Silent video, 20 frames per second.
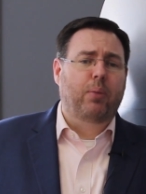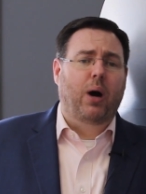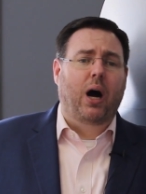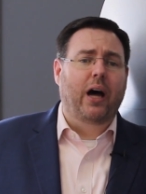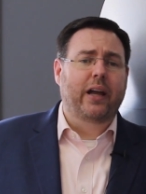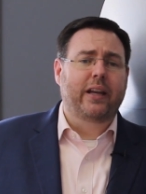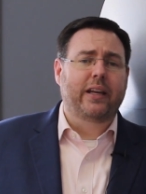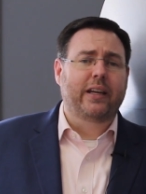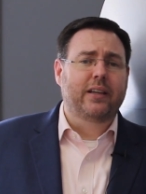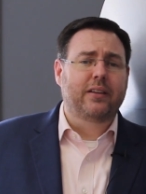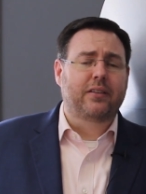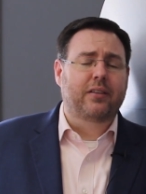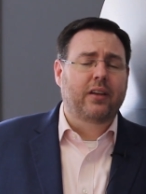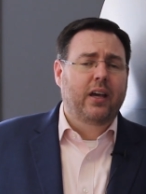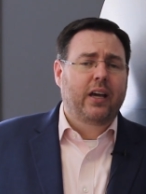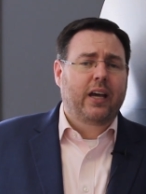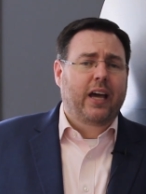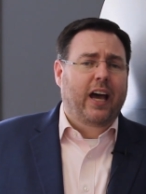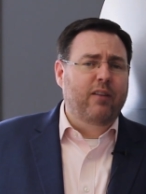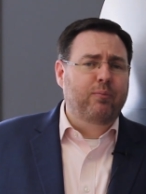bodies
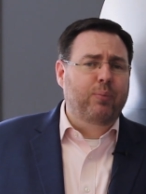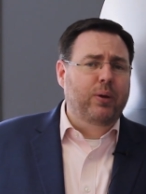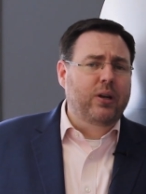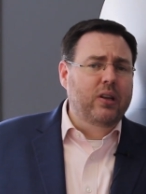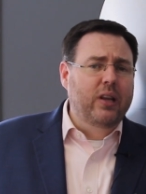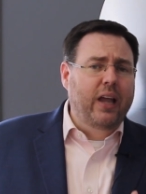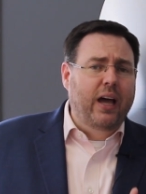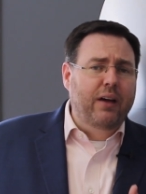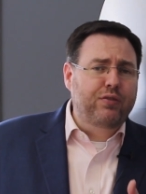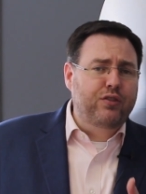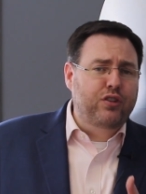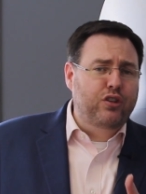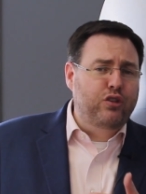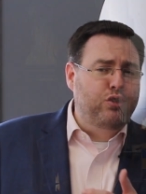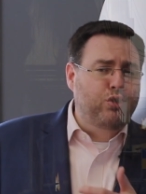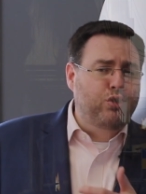have been left